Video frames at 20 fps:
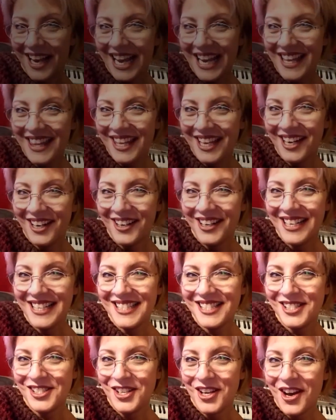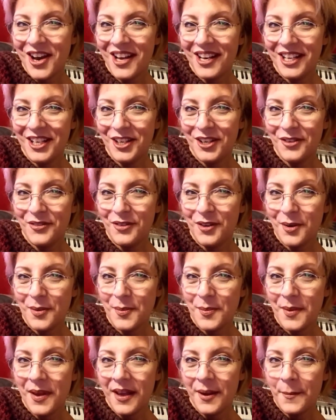Hi there, it's Dawn here
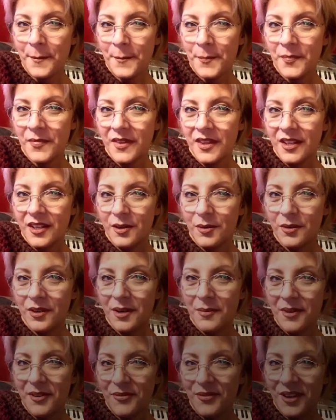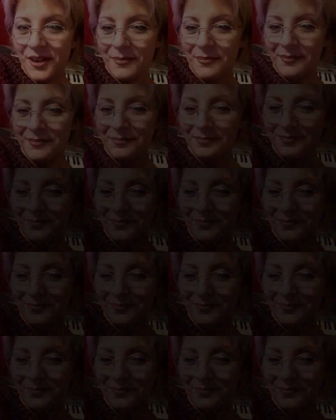from, where am I from?